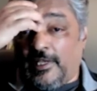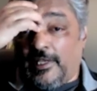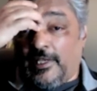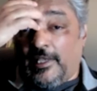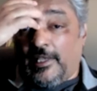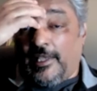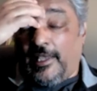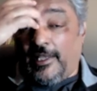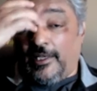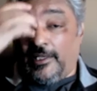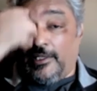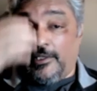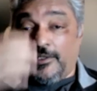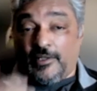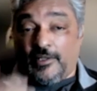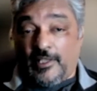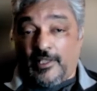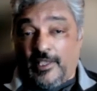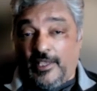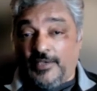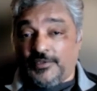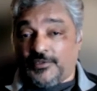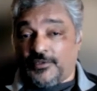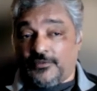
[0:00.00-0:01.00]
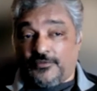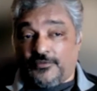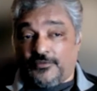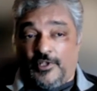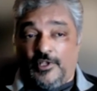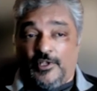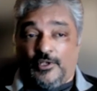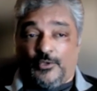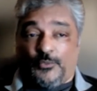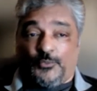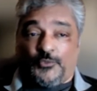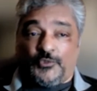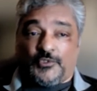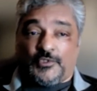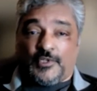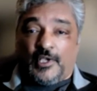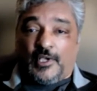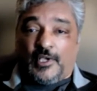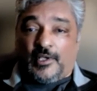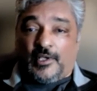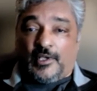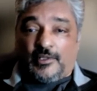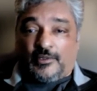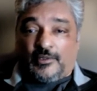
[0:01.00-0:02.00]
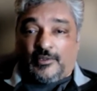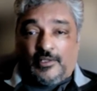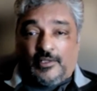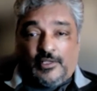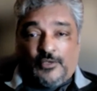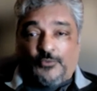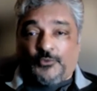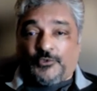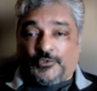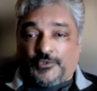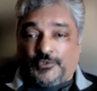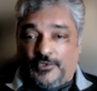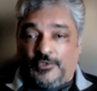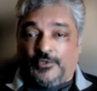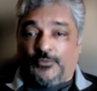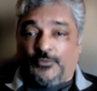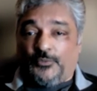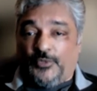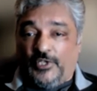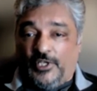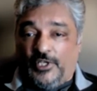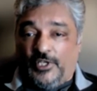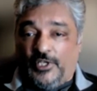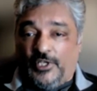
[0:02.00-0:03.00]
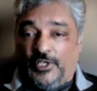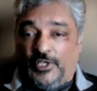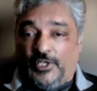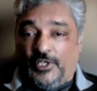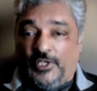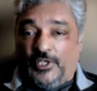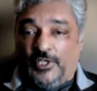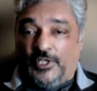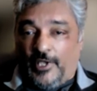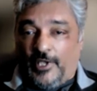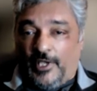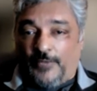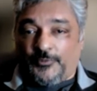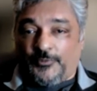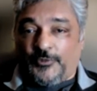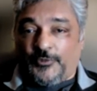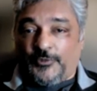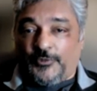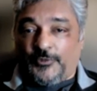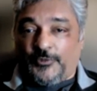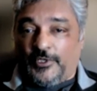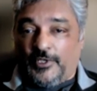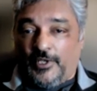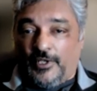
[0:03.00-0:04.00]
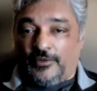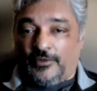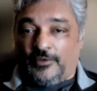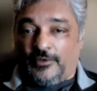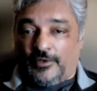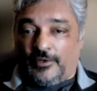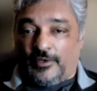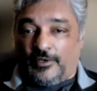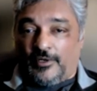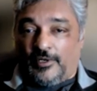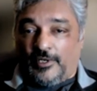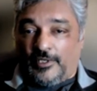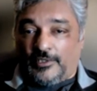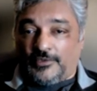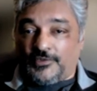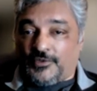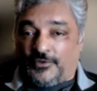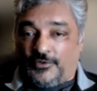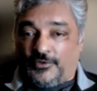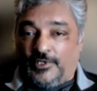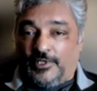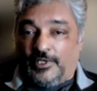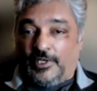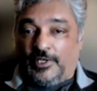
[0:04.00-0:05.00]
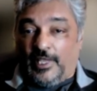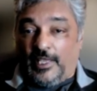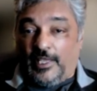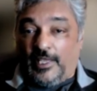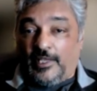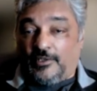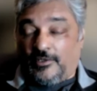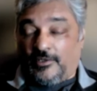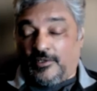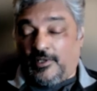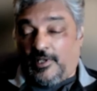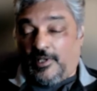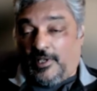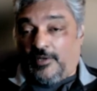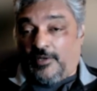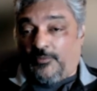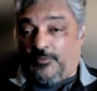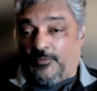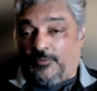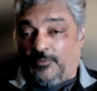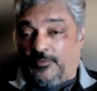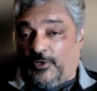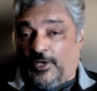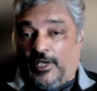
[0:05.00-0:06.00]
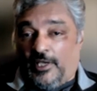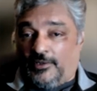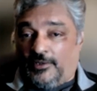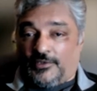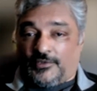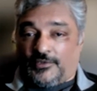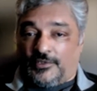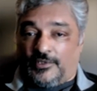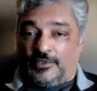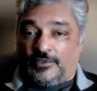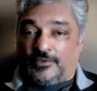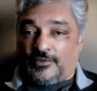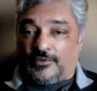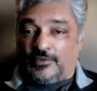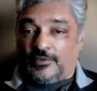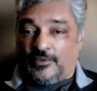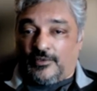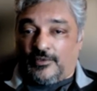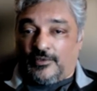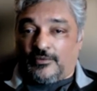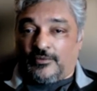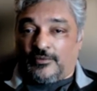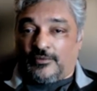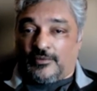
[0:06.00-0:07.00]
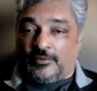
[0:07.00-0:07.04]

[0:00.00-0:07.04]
And in the case of Kim's, it was good people who came together on screen and behind the scenes, you know.